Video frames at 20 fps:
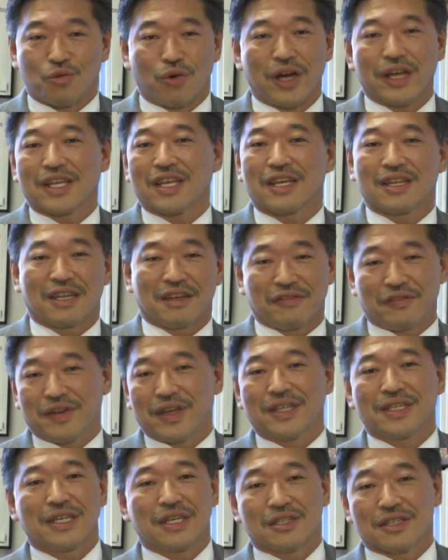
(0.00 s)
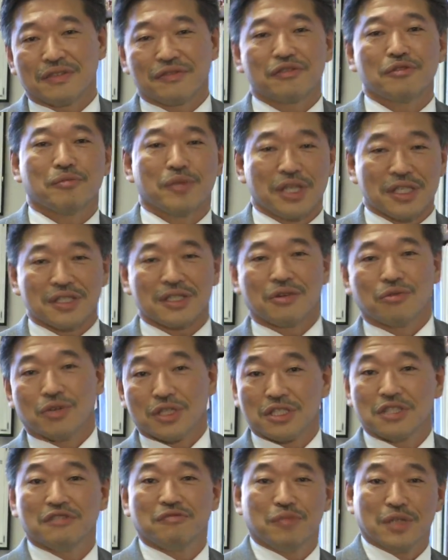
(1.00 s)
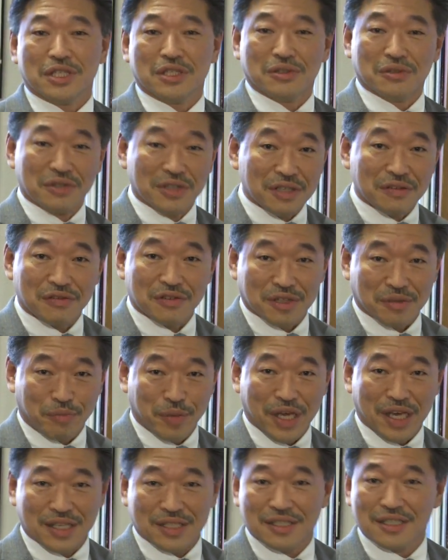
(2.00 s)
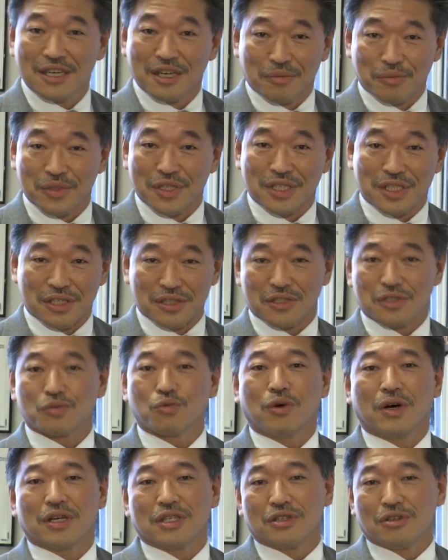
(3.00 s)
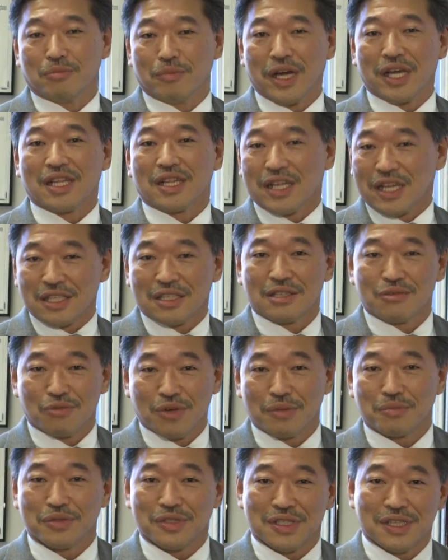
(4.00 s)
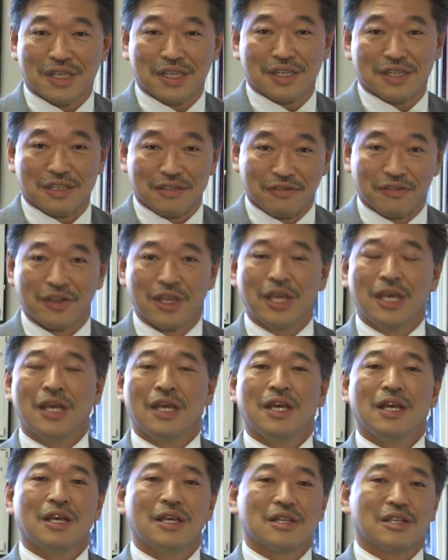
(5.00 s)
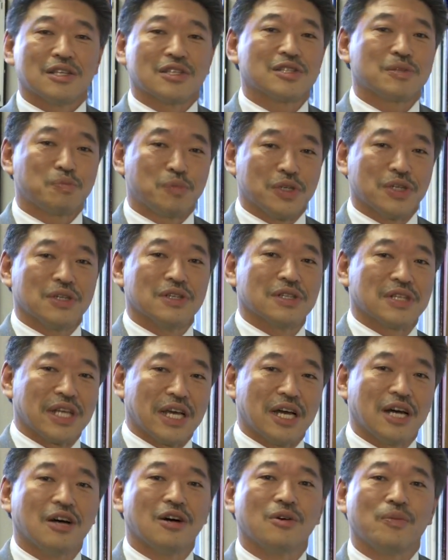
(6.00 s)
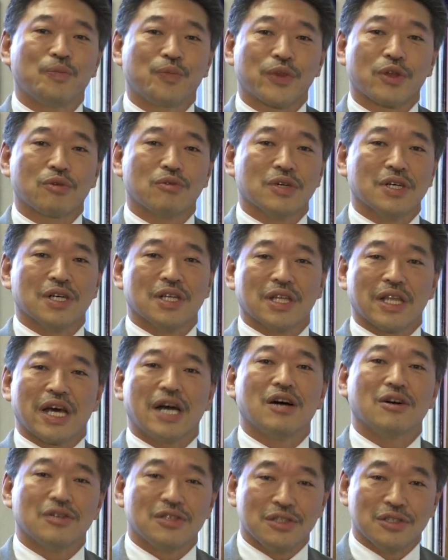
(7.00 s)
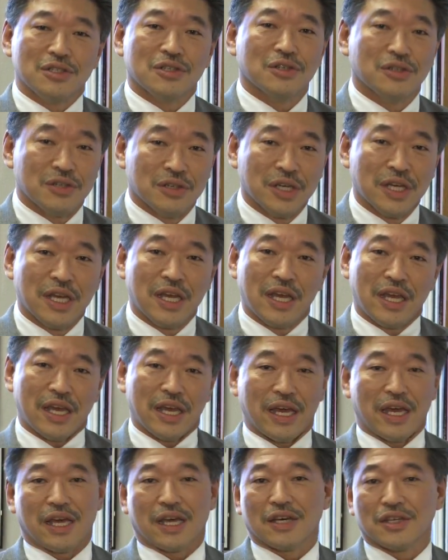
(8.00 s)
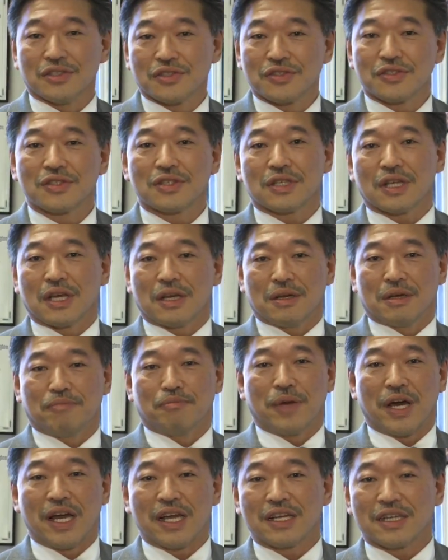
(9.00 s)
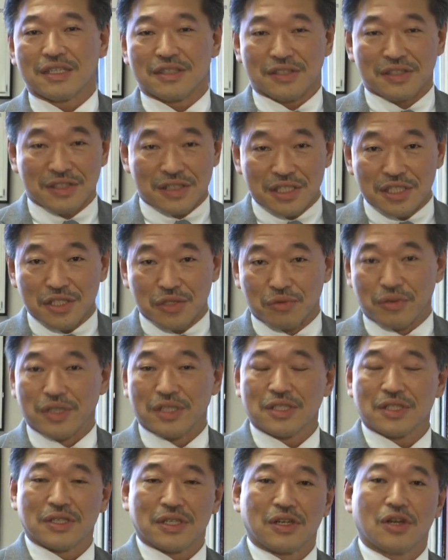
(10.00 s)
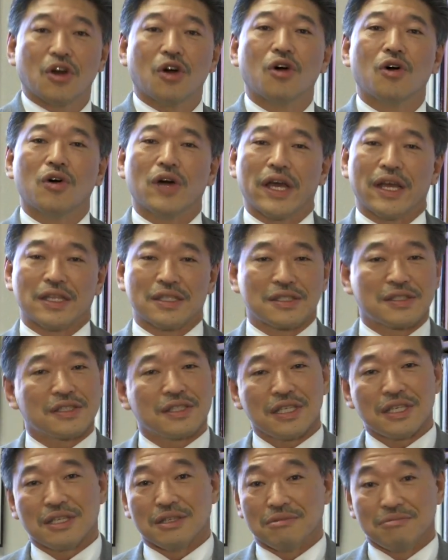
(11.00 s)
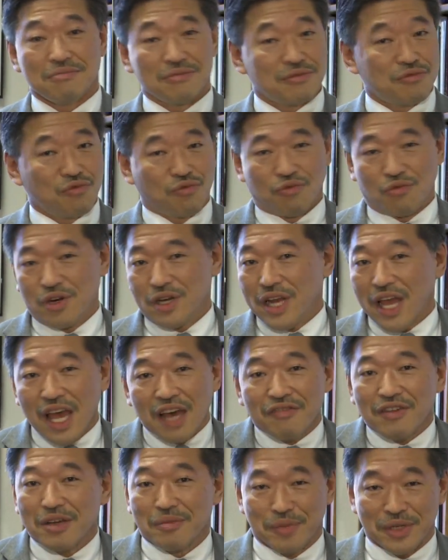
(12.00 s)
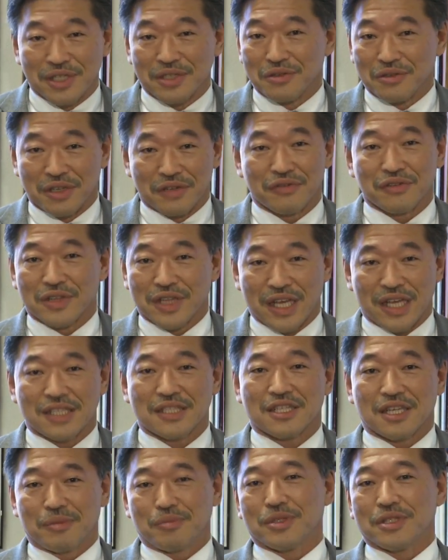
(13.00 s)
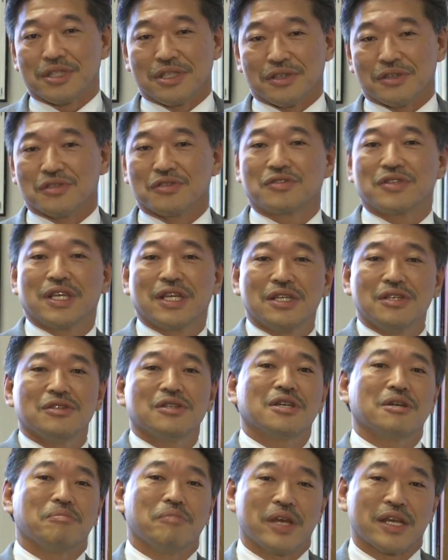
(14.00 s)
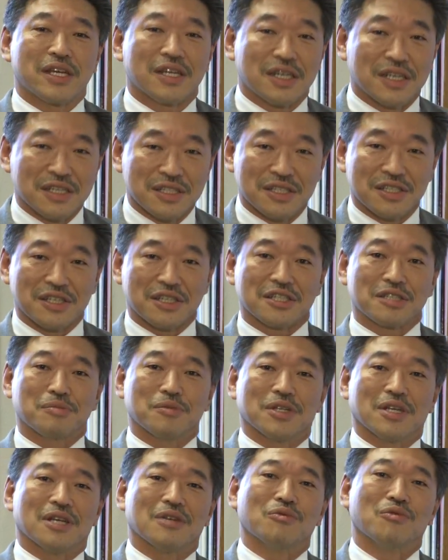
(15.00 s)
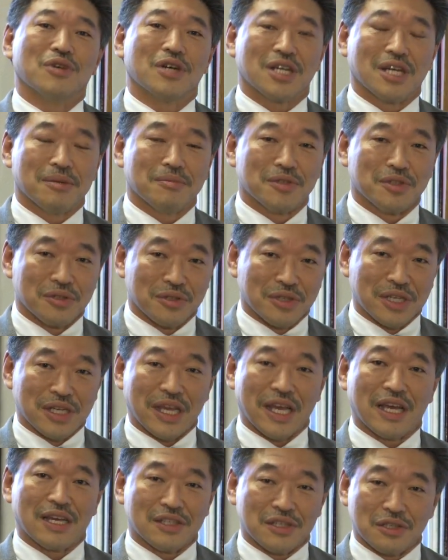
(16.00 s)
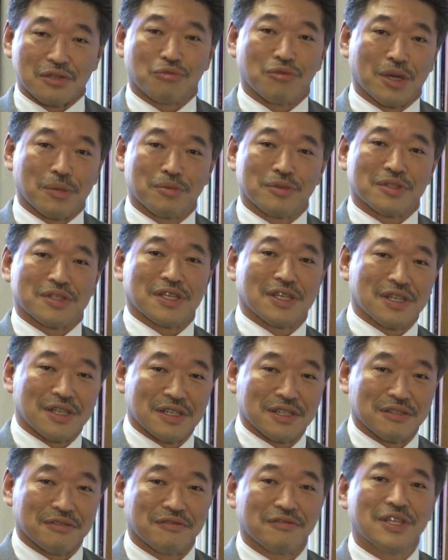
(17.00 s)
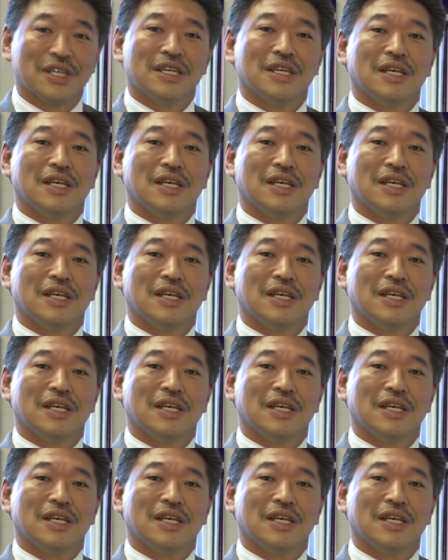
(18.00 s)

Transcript: Why can't I find out information on what you've been doing for the past couple of years while you're my elected representative? This bill now will allow you, as my constituent, to go and see, what have I been doing for the last couple of years? Then you can make a good judgment on what I'm doing as your representative.